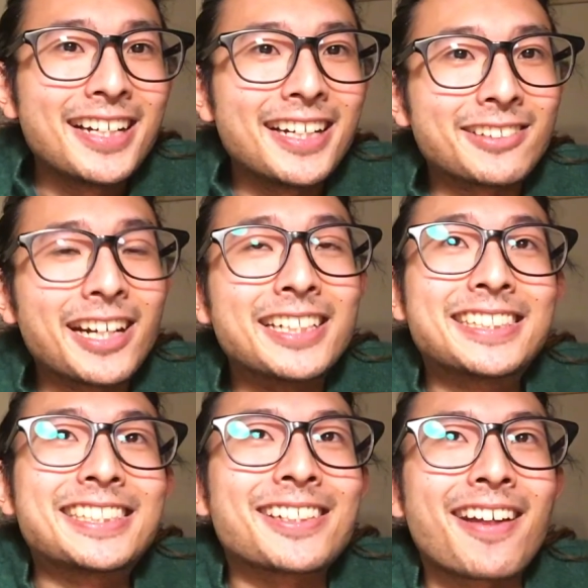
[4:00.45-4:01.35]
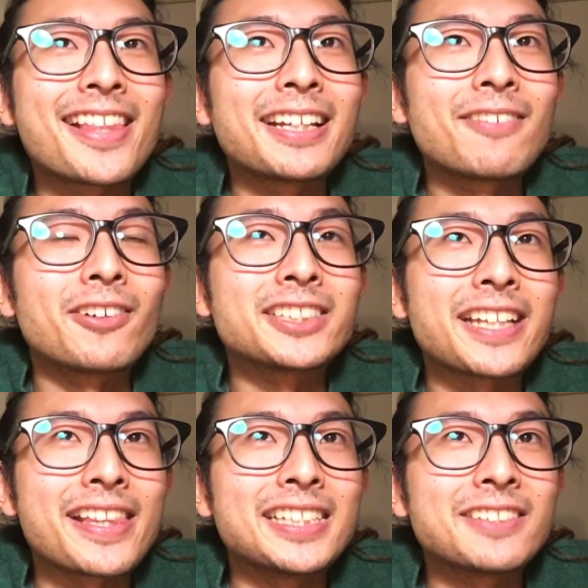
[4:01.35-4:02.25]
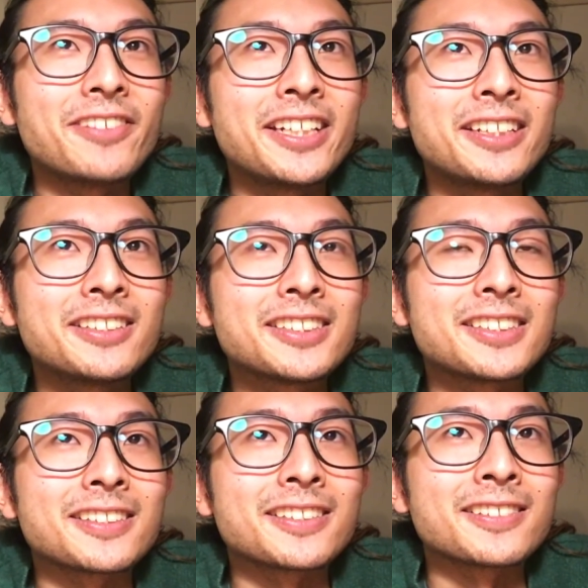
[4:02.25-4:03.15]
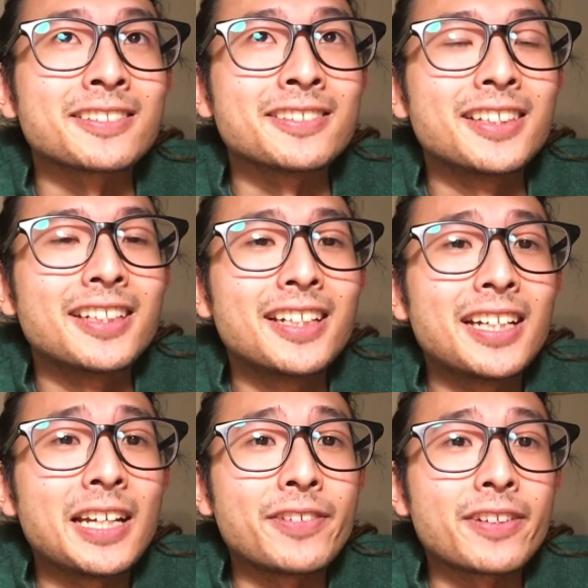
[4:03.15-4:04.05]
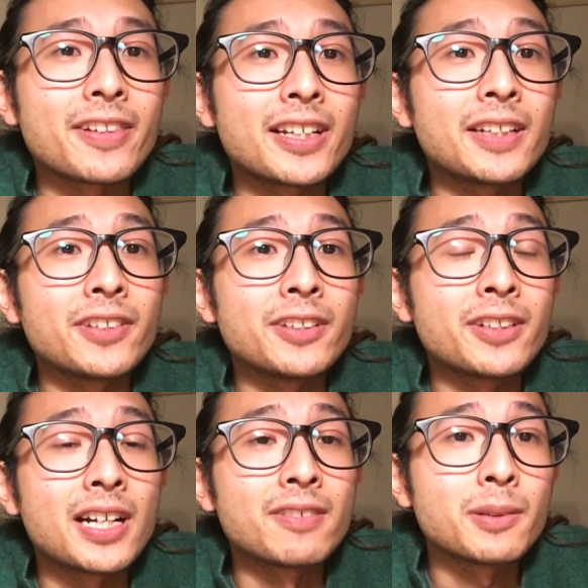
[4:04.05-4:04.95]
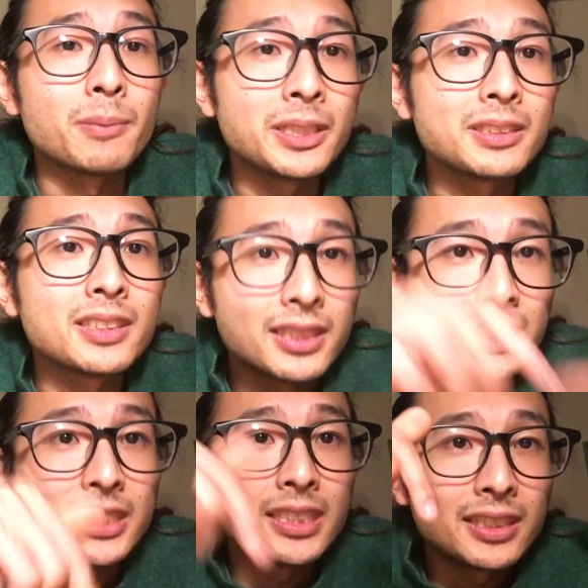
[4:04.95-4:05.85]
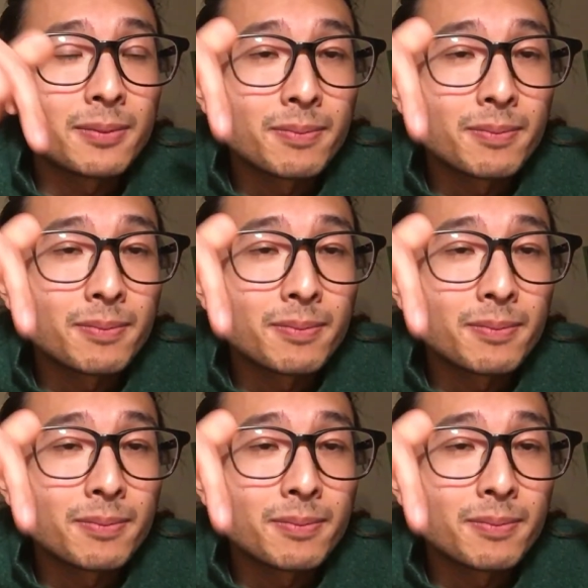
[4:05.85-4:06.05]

all right, so thank you for watching this video. So if you have a comment here,